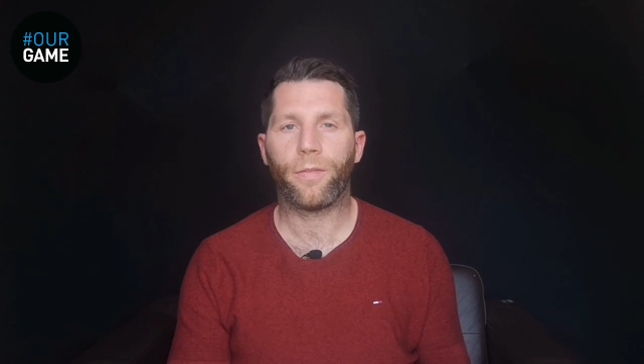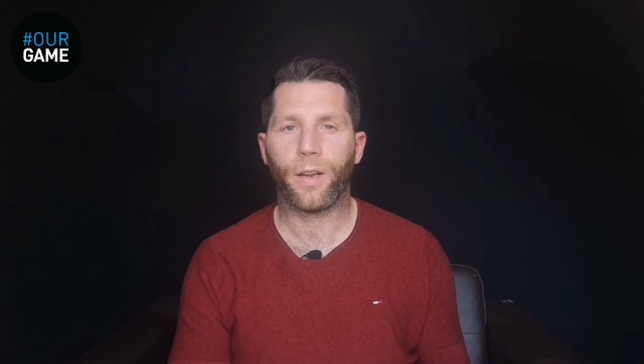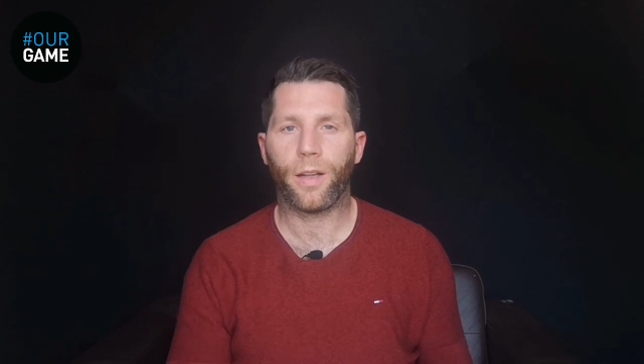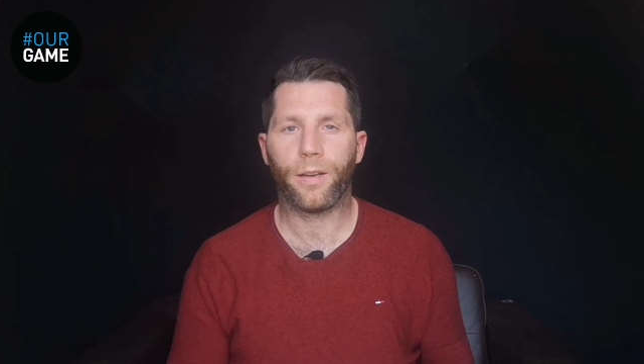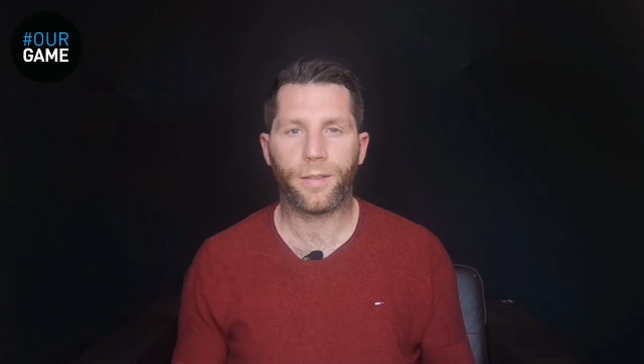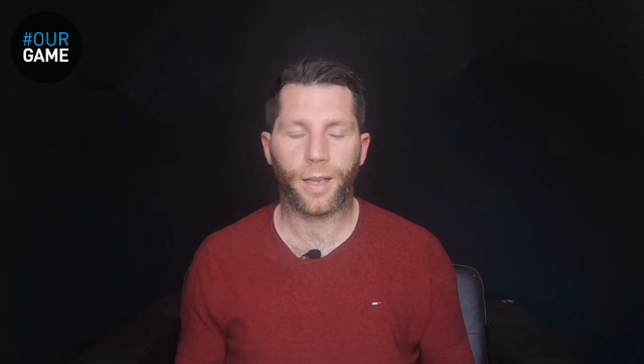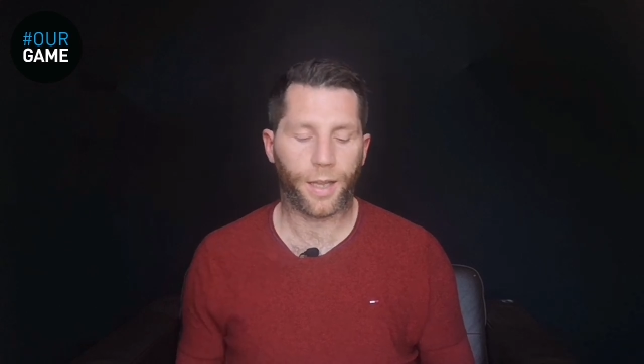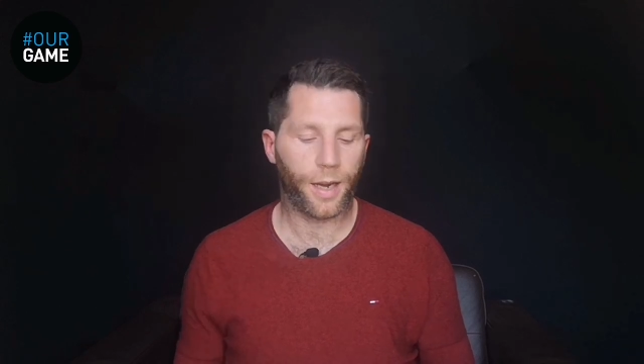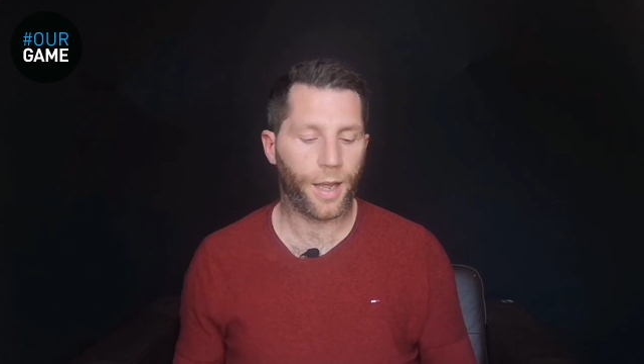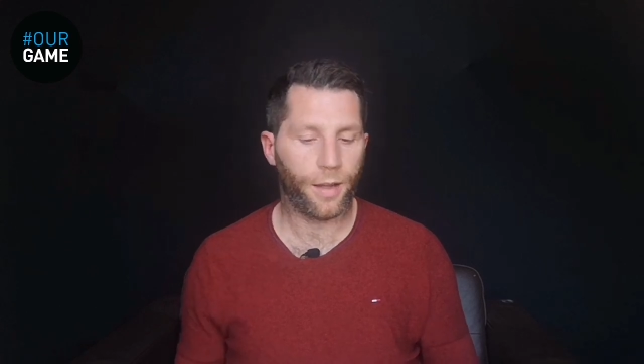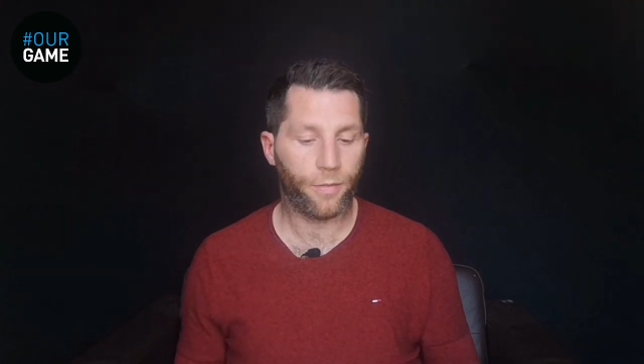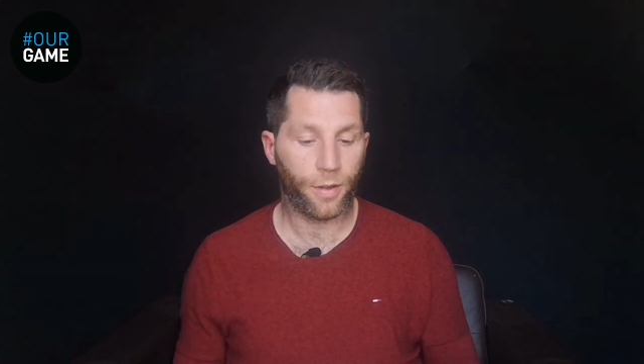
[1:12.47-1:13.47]
for a lot of the second
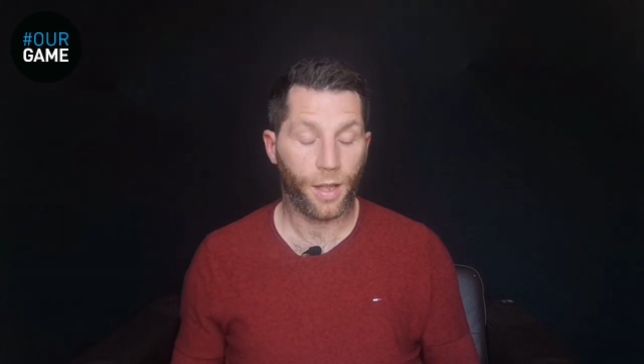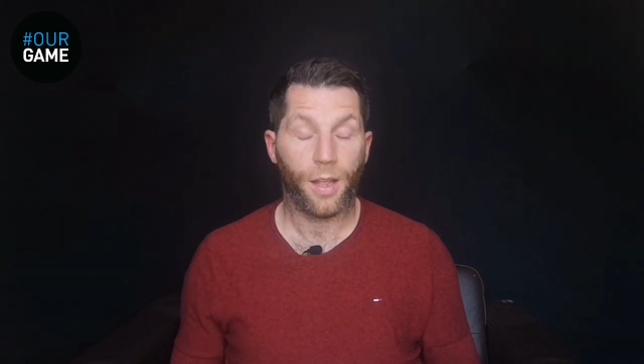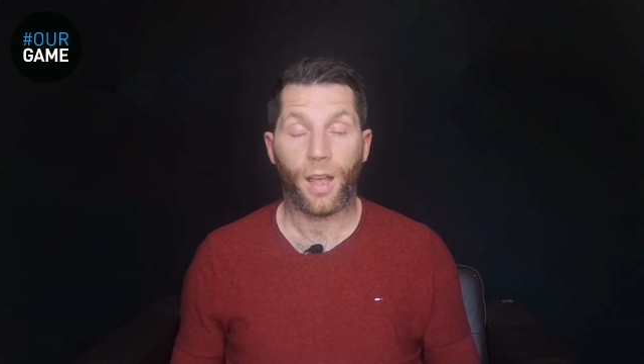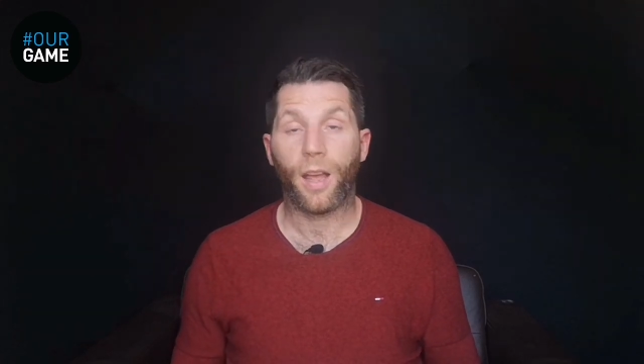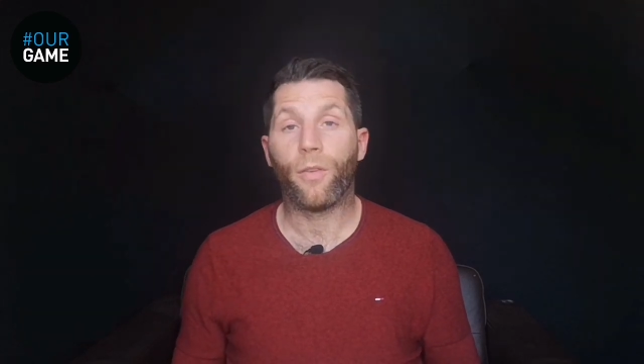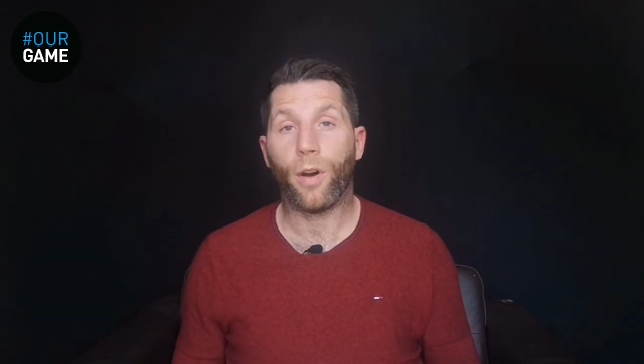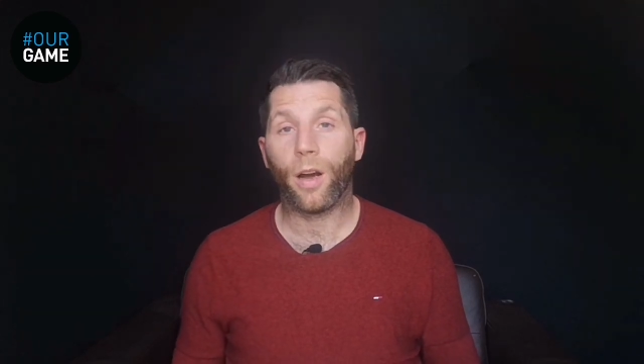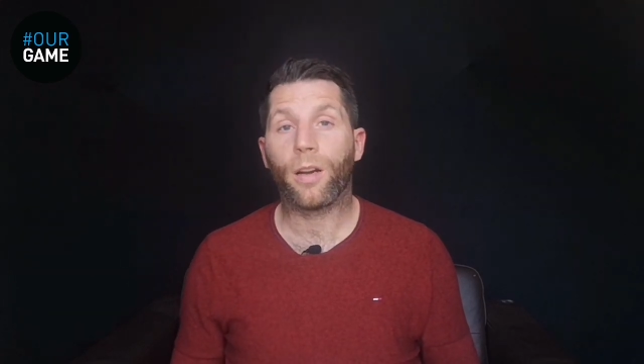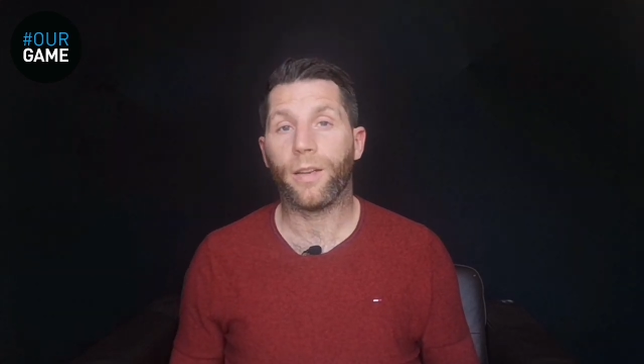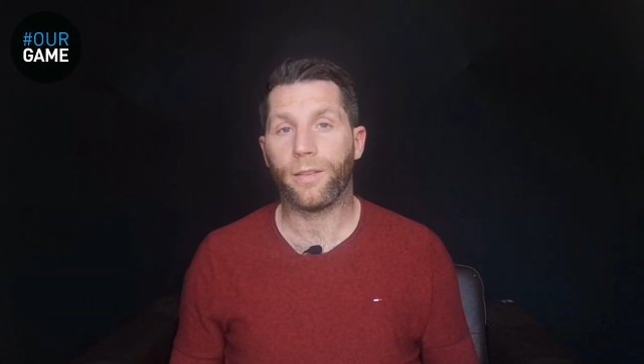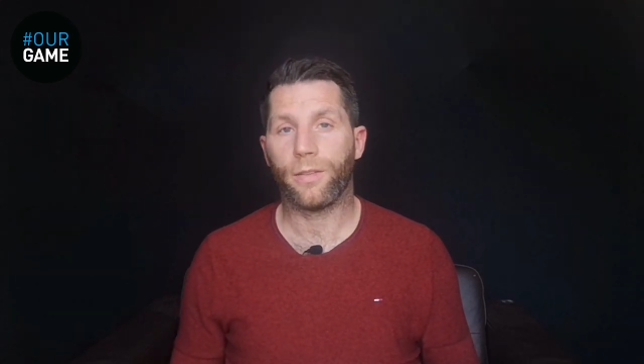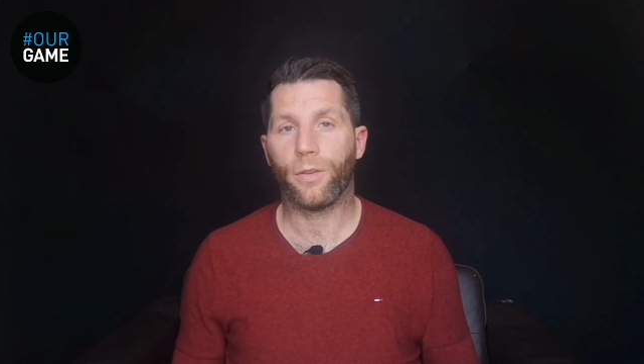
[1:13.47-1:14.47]
half, and
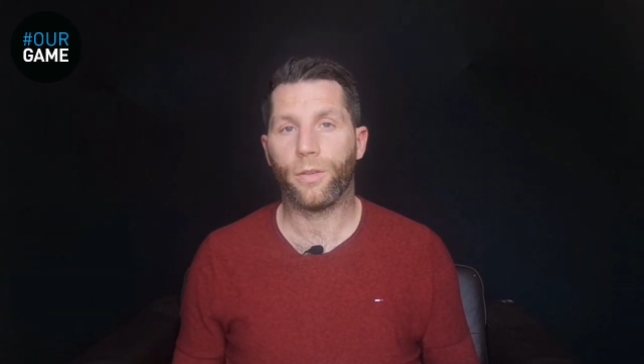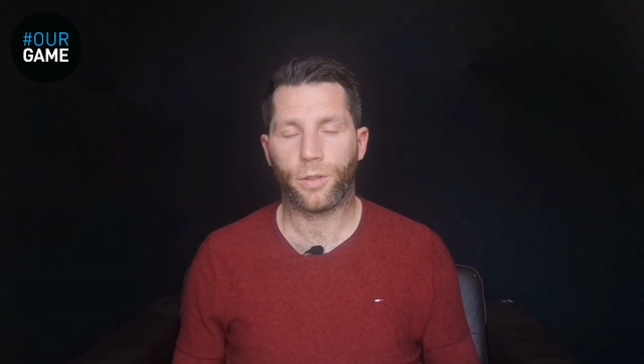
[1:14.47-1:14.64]
wrongly so.